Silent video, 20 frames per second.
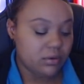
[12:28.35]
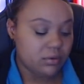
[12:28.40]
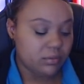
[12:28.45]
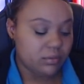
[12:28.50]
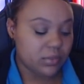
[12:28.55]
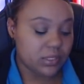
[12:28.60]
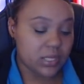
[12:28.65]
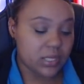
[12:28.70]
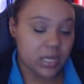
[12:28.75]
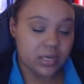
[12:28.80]

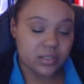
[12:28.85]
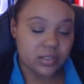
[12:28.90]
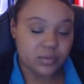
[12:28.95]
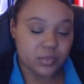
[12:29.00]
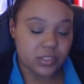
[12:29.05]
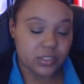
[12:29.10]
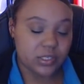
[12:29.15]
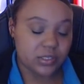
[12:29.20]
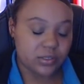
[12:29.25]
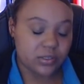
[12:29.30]
But not as
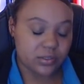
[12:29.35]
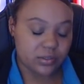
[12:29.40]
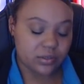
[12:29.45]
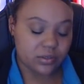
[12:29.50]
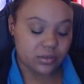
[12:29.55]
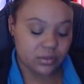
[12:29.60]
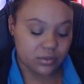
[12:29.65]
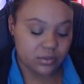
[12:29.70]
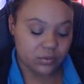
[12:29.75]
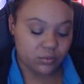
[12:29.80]
much as
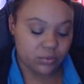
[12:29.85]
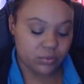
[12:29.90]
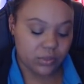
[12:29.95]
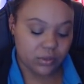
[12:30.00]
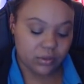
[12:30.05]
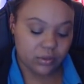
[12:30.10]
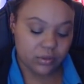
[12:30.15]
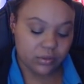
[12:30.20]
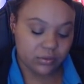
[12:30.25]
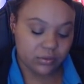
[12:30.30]
her little brother.